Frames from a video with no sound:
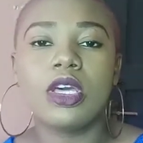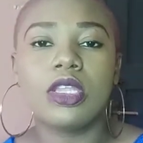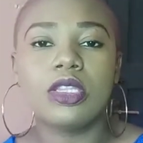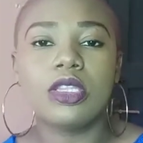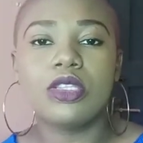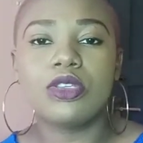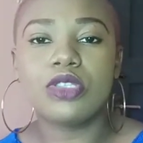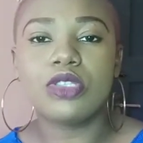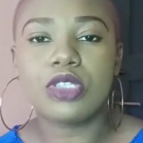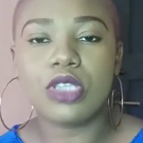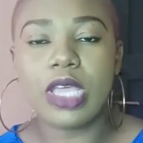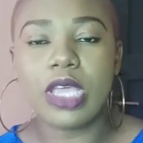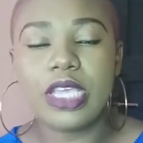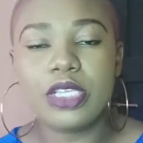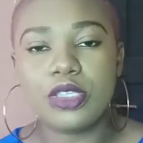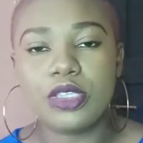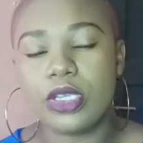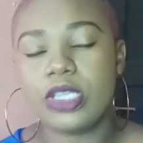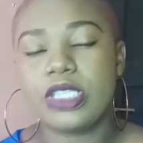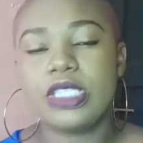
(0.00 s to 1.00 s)
a
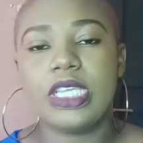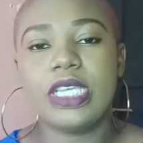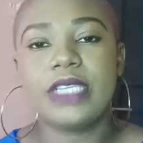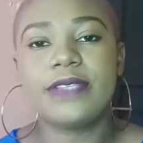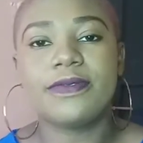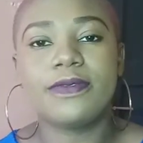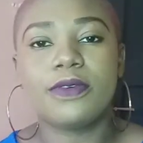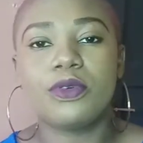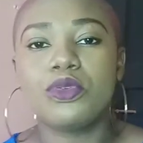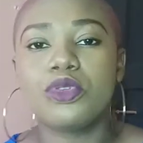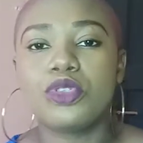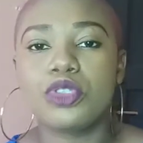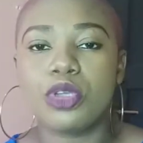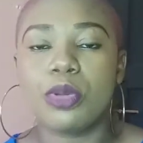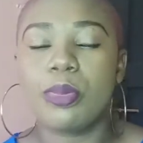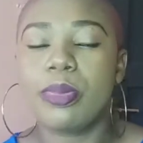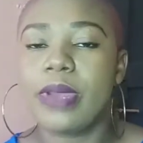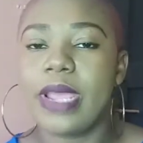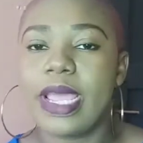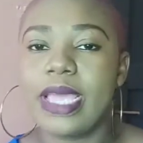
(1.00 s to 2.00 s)
successful
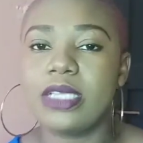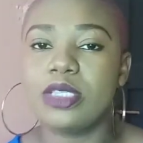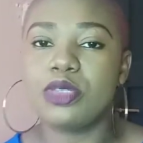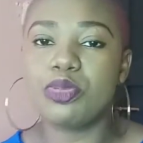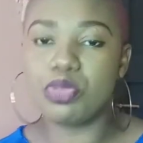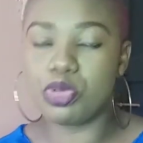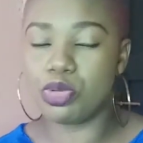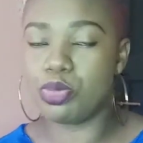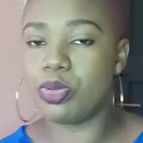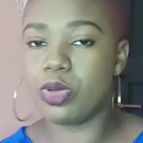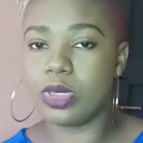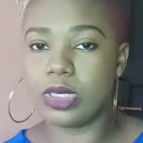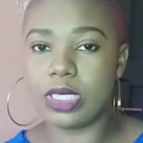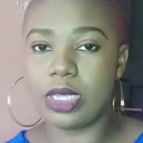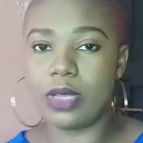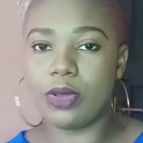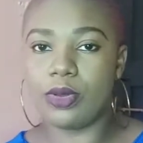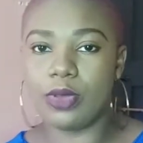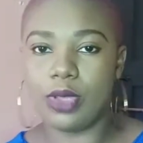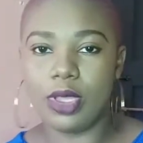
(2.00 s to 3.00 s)
surprise
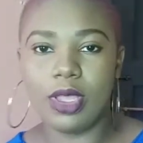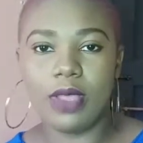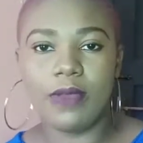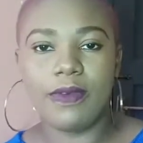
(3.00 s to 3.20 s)
proposal?